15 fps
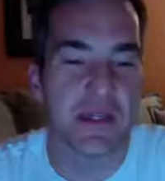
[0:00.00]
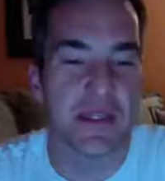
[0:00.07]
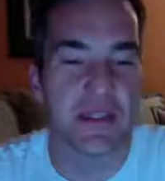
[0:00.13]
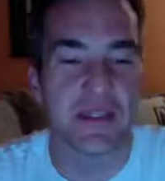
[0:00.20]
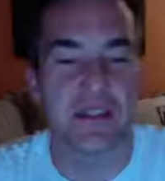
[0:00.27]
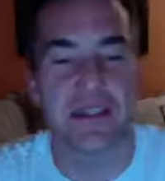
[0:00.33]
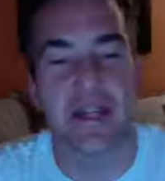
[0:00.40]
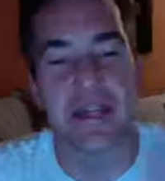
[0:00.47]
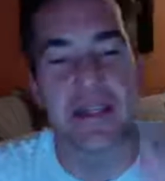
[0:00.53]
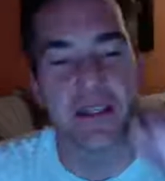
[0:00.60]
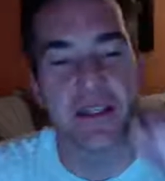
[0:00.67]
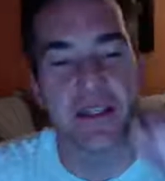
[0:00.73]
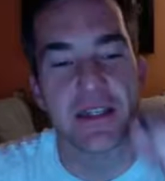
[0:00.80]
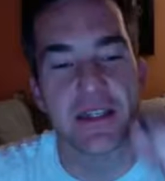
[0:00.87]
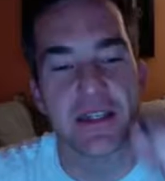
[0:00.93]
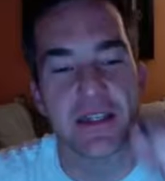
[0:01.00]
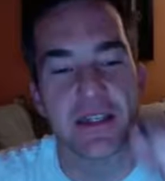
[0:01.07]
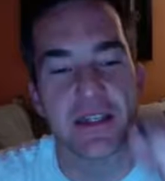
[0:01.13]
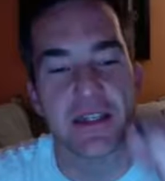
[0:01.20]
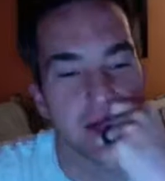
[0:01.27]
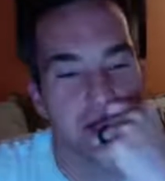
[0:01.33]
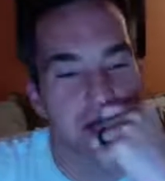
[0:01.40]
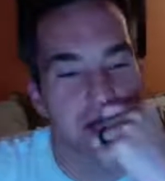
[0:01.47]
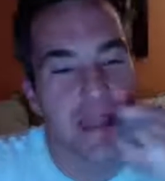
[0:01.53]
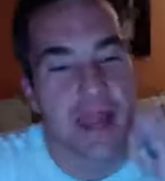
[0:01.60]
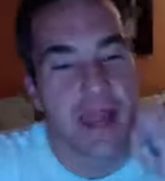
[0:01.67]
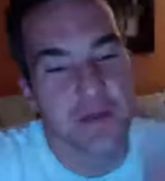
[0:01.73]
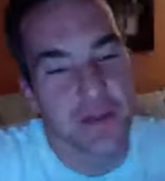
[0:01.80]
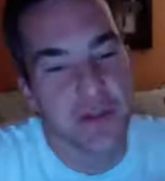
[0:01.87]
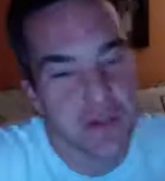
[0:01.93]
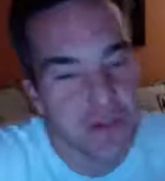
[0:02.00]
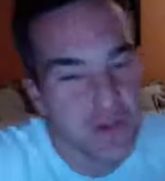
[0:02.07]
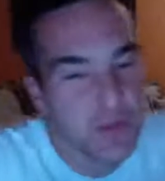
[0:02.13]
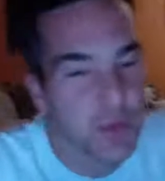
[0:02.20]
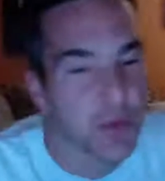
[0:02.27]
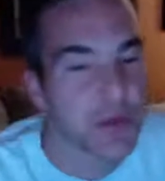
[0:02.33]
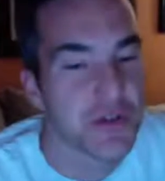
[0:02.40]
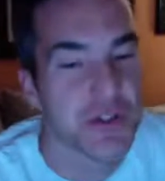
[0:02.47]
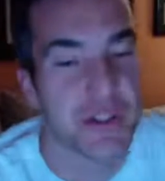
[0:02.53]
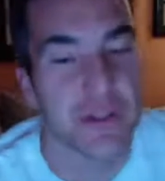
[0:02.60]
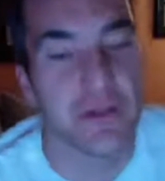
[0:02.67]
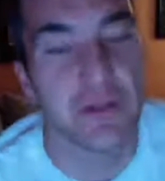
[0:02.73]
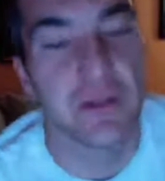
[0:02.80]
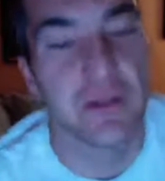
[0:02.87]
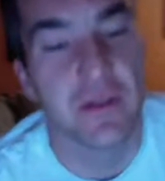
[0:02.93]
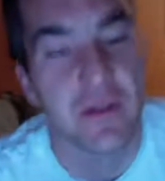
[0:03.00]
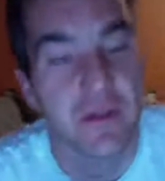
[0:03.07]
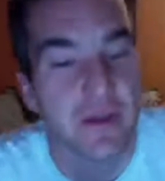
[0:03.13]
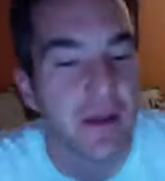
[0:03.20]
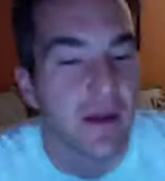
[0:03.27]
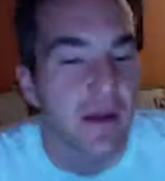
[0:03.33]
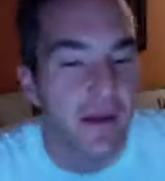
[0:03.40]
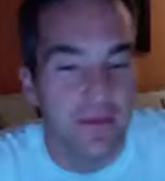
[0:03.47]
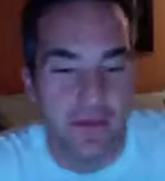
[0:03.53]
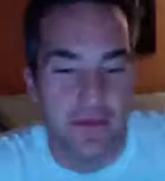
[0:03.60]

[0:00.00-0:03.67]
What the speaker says: the standings, Toronto captures the Supporter Shield. The